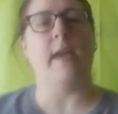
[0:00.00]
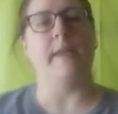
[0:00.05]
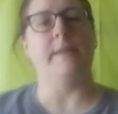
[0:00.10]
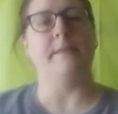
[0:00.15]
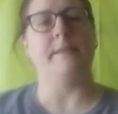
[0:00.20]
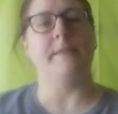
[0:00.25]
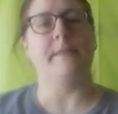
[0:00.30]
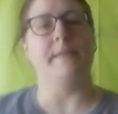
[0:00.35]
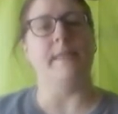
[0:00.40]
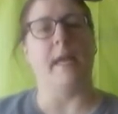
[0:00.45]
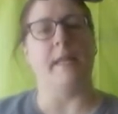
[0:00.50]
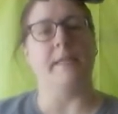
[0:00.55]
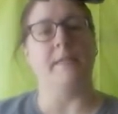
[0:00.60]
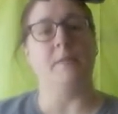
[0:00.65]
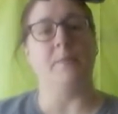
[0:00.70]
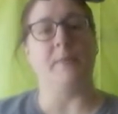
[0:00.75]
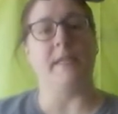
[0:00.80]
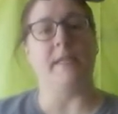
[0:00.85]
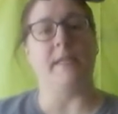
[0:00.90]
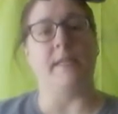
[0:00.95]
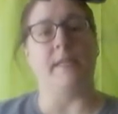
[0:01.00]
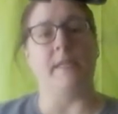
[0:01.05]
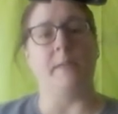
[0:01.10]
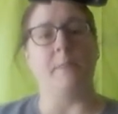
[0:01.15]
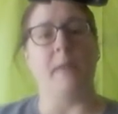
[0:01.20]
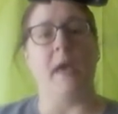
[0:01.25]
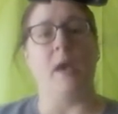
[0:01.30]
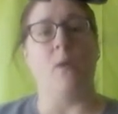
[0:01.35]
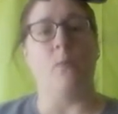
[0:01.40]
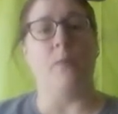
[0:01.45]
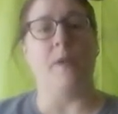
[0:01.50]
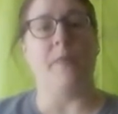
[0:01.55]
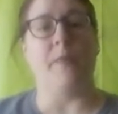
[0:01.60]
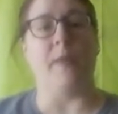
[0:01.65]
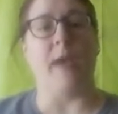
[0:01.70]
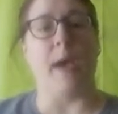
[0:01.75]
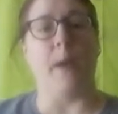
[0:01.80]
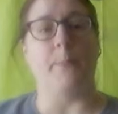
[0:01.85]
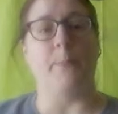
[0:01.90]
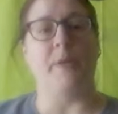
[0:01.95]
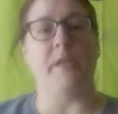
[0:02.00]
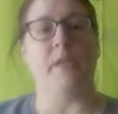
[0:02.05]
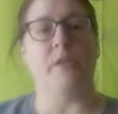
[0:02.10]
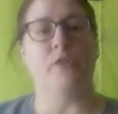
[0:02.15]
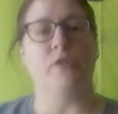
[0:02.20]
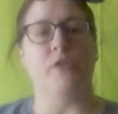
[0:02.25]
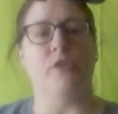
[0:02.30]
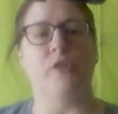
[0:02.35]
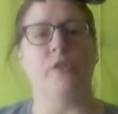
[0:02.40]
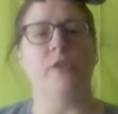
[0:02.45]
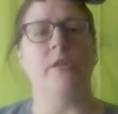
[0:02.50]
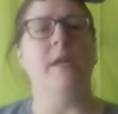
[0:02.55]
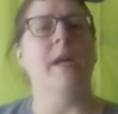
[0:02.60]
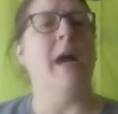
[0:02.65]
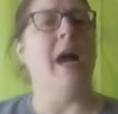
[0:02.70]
and send me an email with that picture.